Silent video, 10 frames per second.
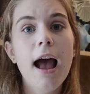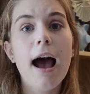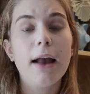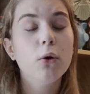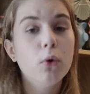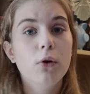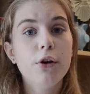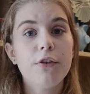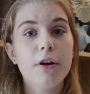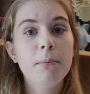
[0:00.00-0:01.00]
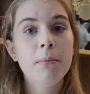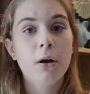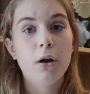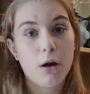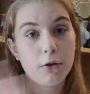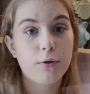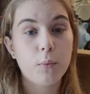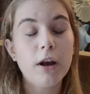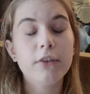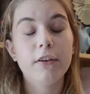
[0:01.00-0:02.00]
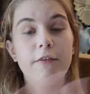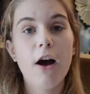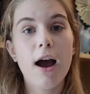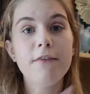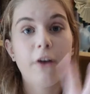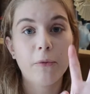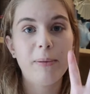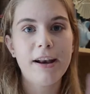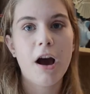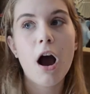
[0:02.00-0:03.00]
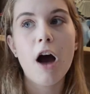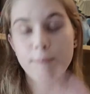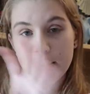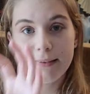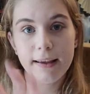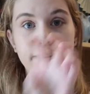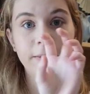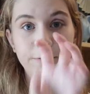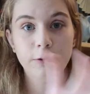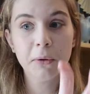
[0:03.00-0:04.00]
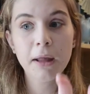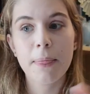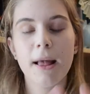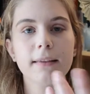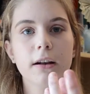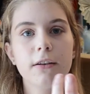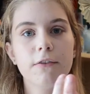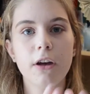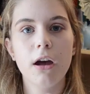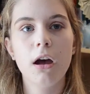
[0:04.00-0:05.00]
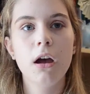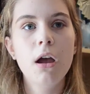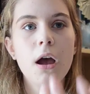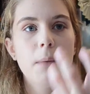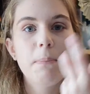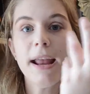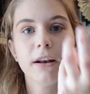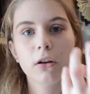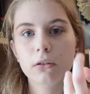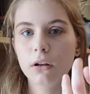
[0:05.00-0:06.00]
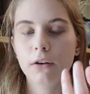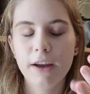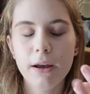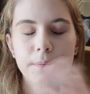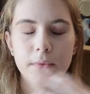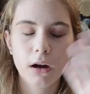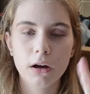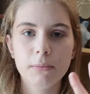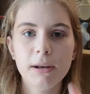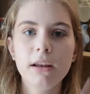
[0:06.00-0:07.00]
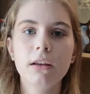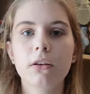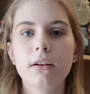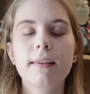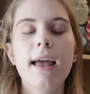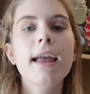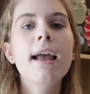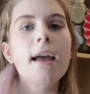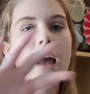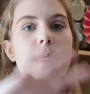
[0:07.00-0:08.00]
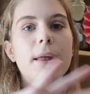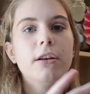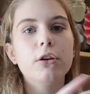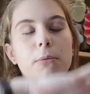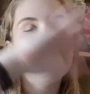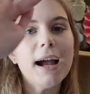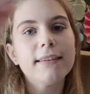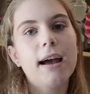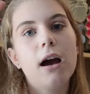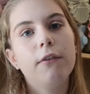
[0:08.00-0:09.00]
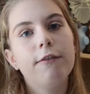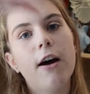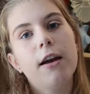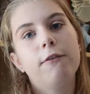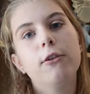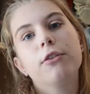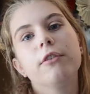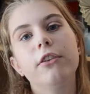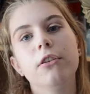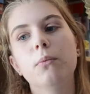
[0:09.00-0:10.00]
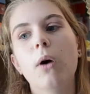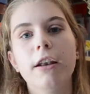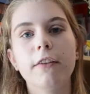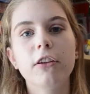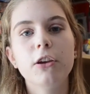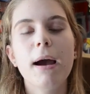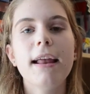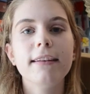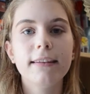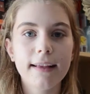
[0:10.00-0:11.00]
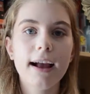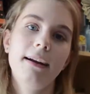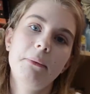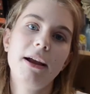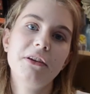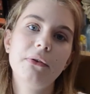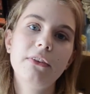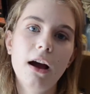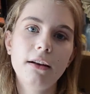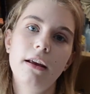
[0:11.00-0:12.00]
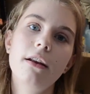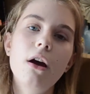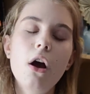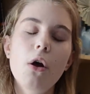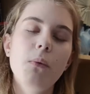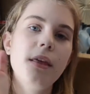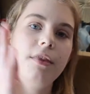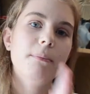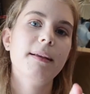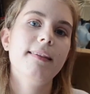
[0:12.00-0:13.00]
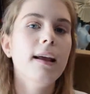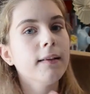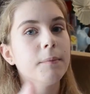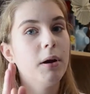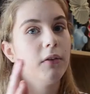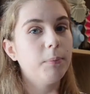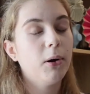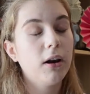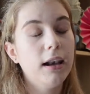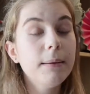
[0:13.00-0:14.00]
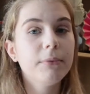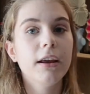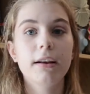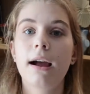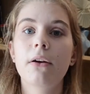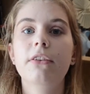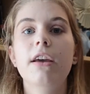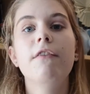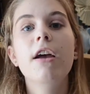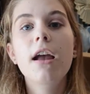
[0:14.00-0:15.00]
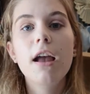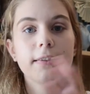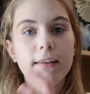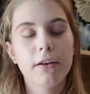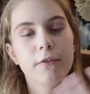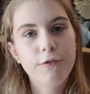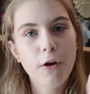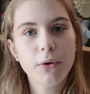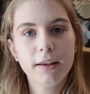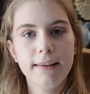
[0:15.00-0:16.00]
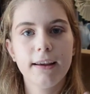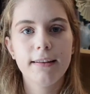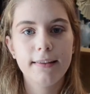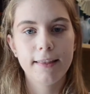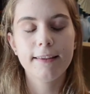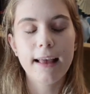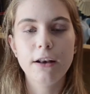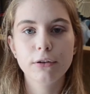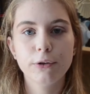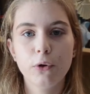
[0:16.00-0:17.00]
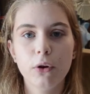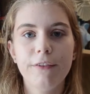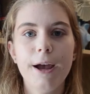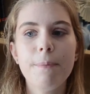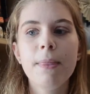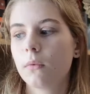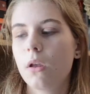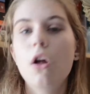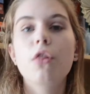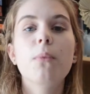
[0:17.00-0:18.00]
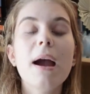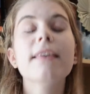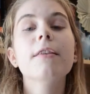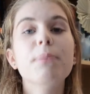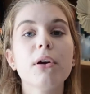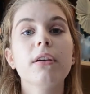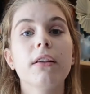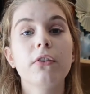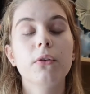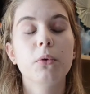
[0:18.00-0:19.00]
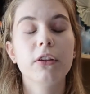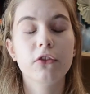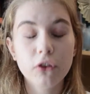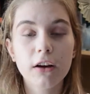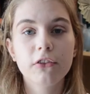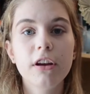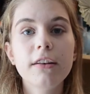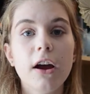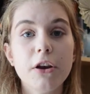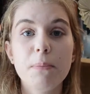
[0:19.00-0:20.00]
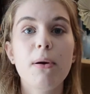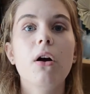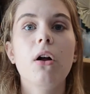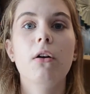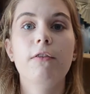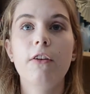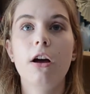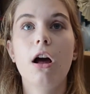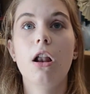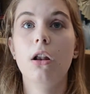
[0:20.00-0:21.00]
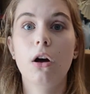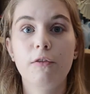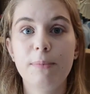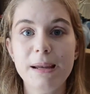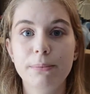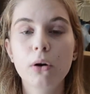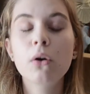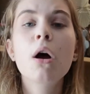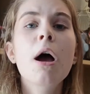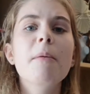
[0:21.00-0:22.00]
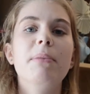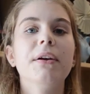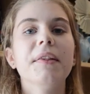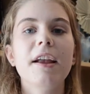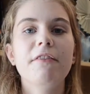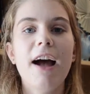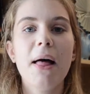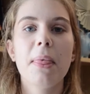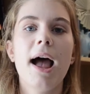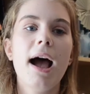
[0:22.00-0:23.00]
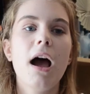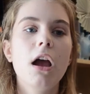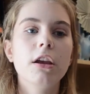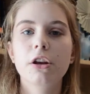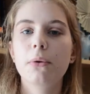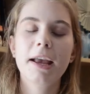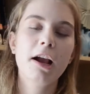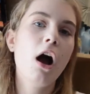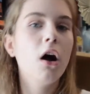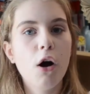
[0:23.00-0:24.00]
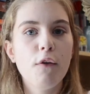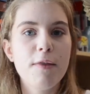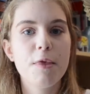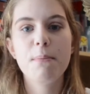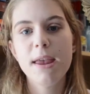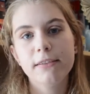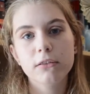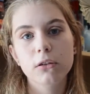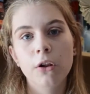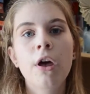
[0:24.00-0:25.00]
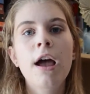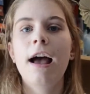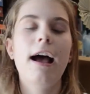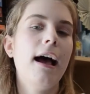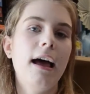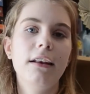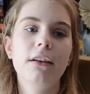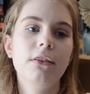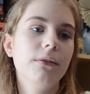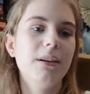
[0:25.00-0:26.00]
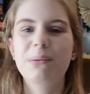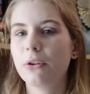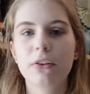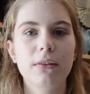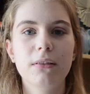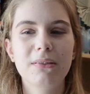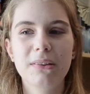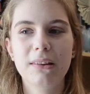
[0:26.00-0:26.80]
and all of them, 1 to 5, are split in half, but 6 is full, and that's kind of the pinnacle of it, arguably, you could say. And then you go back down, 5, 4, 3, 2, 1. So you end exactly where you started, with number 6, the post-apocalyptic narrative, kind of focusing in the centre of all of it. The way that the book was structured, I know, put off a lot of people because they felt that, you know, it cut off in the middle and it wasn't,